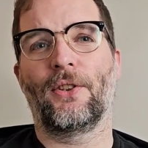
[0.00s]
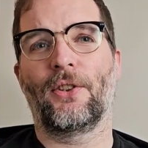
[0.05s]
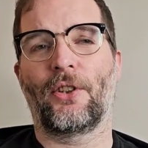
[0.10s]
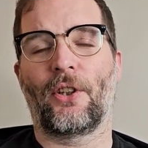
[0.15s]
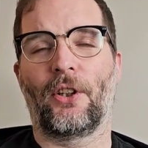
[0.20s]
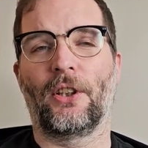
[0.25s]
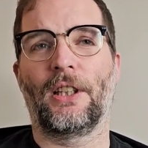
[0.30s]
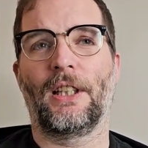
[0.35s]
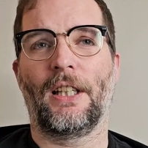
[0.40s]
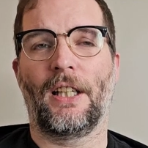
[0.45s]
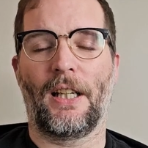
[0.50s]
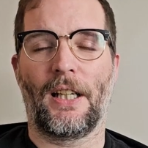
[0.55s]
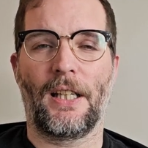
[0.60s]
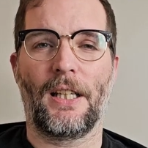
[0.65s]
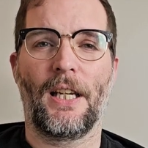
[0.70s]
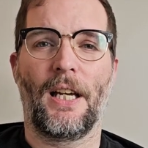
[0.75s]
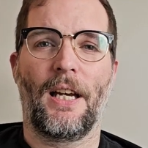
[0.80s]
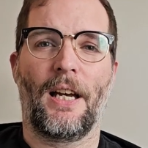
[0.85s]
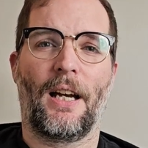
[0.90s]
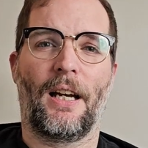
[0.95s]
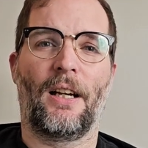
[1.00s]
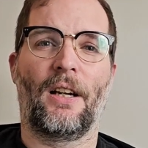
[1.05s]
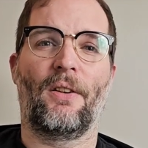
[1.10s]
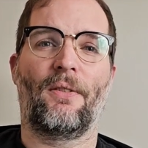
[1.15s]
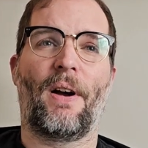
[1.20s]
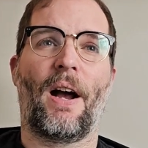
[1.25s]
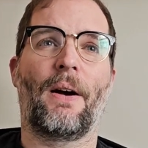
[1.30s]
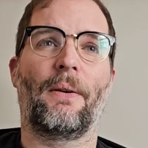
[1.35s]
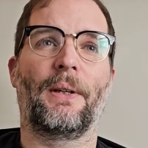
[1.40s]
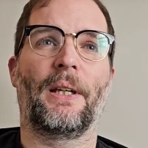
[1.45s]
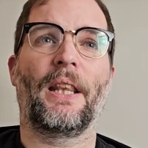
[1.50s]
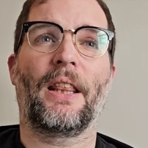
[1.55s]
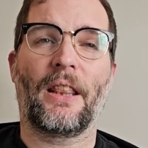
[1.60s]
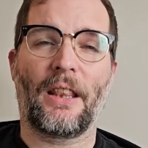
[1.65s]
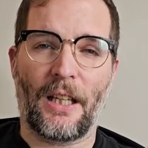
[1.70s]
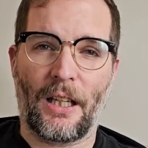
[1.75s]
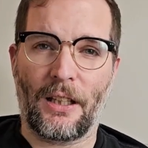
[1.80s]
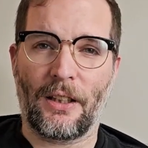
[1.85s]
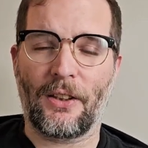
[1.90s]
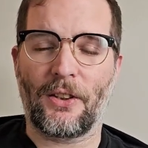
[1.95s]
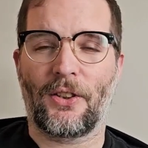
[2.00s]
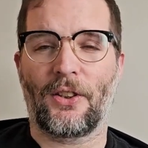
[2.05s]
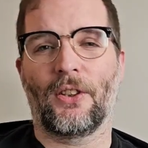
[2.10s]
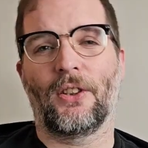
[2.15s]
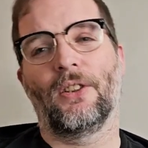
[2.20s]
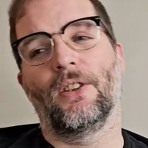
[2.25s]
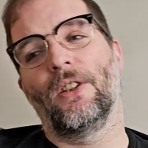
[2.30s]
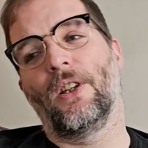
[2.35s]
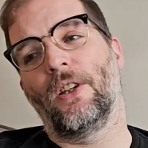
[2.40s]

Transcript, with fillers: psyche and of how he thinks and,